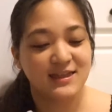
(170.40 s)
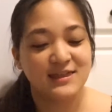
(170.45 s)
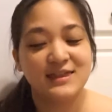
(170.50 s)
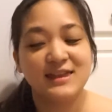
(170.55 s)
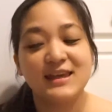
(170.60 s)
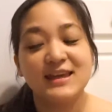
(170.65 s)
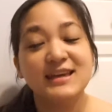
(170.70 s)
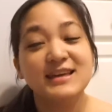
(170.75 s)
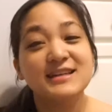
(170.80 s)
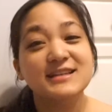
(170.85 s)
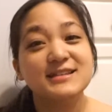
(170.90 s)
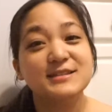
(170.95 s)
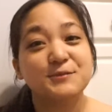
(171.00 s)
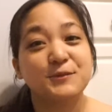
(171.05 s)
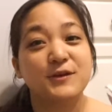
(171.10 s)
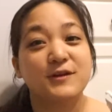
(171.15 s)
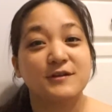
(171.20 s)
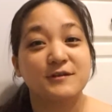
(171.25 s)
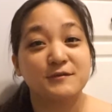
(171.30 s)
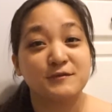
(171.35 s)
These
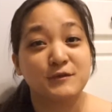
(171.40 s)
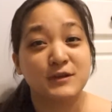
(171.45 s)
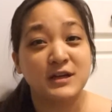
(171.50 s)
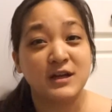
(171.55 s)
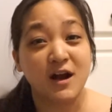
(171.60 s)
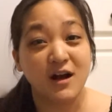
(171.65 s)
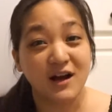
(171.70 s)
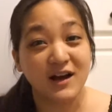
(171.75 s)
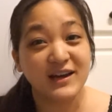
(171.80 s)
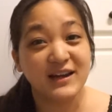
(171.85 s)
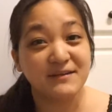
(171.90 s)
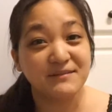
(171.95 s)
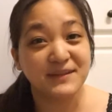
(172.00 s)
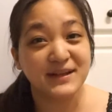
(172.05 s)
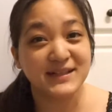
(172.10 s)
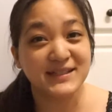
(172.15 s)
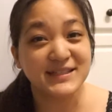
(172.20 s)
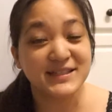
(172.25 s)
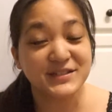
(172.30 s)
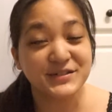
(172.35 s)
were gone at my